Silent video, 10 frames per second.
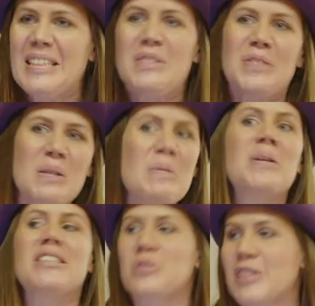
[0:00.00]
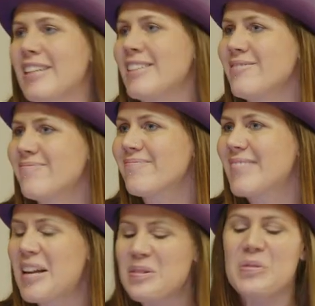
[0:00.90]
FOMO is real
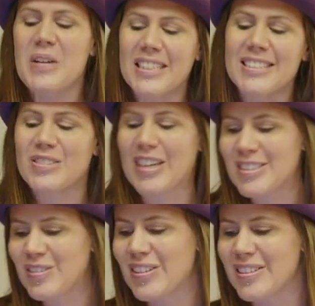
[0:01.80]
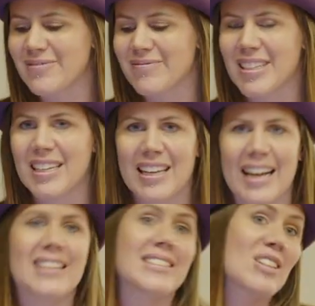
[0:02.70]
and really stressful,
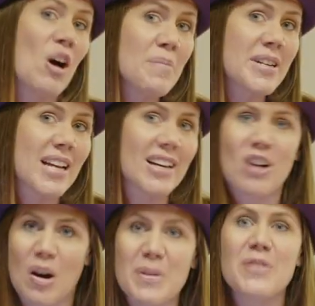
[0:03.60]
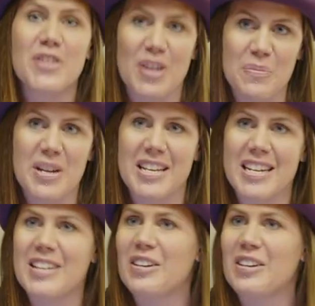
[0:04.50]
and a common, a common phenomenon in our